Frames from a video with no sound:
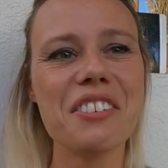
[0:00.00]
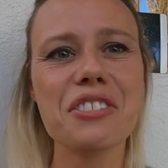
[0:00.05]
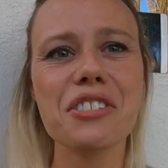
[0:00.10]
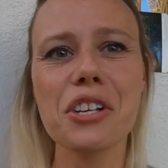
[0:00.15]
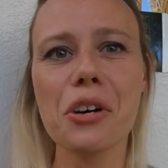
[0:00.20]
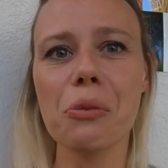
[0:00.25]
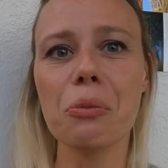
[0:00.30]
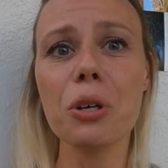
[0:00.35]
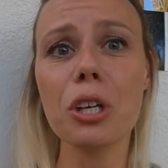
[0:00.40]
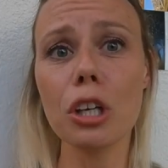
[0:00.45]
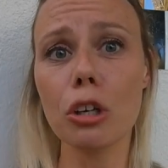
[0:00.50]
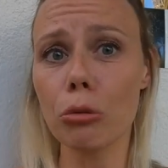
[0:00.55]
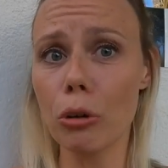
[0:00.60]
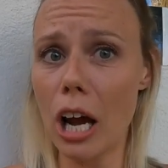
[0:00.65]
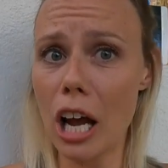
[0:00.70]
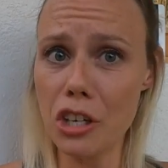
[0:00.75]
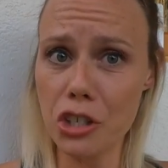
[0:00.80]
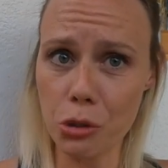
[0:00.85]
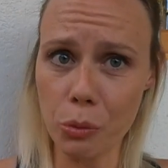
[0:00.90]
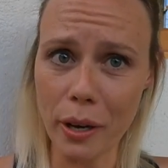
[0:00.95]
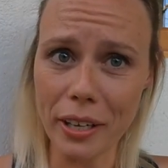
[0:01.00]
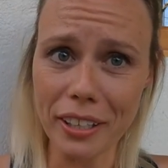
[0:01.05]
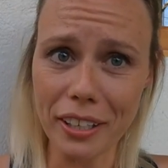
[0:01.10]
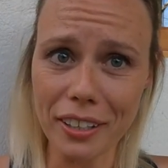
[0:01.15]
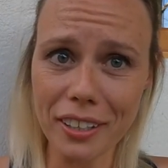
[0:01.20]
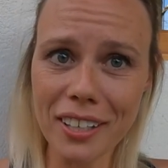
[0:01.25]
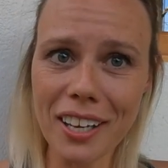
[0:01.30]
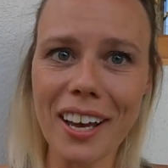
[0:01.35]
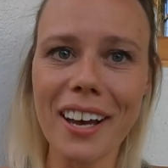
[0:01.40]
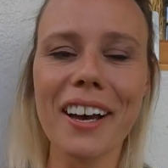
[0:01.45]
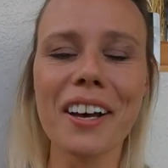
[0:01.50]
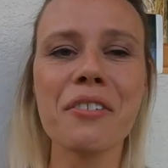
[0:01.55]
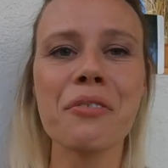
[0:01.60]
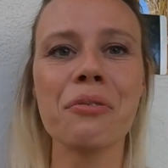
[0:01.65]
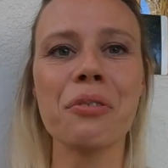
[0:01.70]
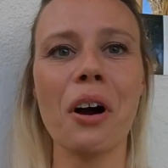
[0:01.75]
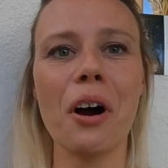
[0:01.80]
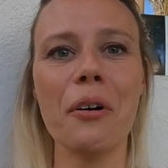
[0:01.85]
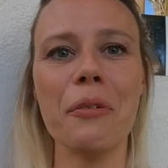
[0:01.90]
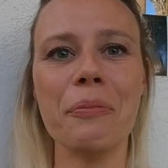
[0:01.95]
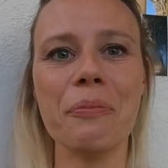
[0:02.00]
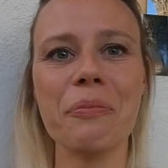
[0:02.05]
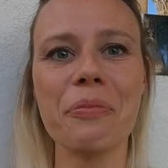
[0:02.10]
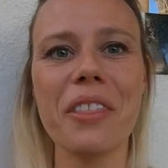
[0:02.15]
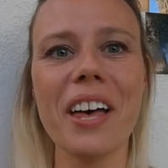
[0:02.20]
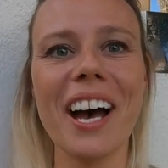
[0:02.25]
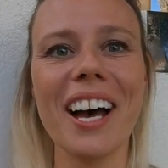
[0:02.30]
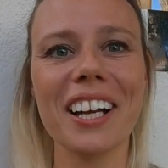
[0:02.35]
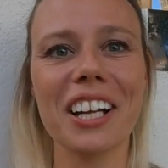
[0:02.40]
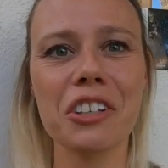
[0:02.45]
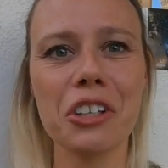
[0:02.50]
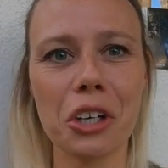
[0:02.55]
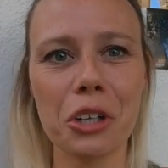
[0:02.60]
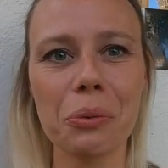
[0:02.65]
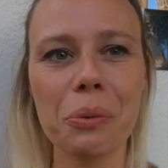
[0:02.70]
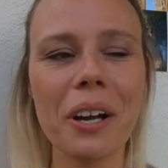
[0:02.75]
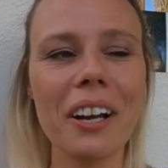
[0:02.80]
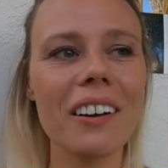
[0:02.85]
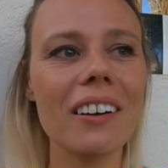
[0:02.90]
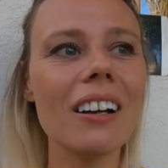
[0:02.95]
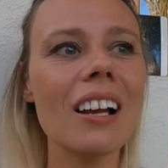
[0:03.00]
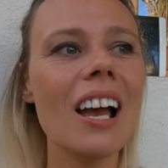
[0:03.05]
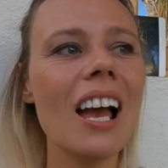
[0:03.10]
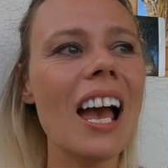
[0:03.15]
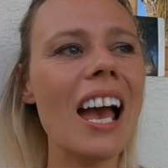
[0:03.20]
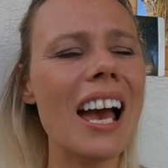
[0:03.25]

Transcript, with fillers: So we graduated from that cookware.